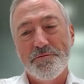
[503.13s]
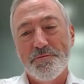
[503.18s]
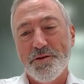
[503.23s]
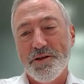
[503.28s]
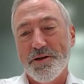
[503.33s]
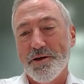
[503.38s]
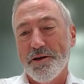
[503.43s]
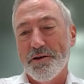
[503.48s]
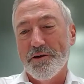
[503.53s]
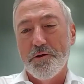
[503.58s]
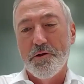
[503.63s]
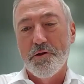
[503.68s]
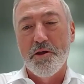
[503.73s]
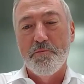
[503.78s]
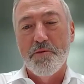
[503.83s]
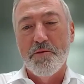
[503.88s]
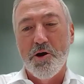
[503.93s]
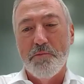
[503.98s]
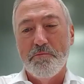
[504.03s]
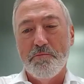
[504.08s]

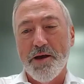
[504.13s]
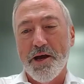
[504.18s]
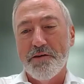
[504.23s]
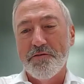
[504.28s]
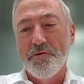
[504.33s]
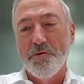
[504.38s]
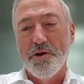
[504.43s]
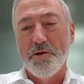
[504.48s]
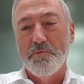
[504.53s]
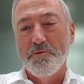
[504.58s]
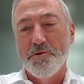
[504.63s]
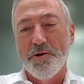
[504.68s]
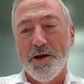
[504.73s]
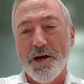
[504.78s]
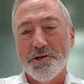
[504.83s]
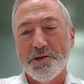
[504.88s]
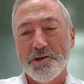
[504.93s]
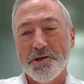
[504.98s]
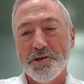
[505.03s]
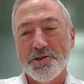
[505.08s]
lithium-ion battery
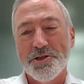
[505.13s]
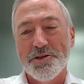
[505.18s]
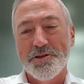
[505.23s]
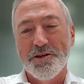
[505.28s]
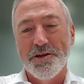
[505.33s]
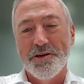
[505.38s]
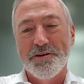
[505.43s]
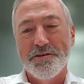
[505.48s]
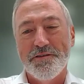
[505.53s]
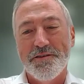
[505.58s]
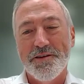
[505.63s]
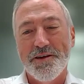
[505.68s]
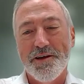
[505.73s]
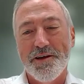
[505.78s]
production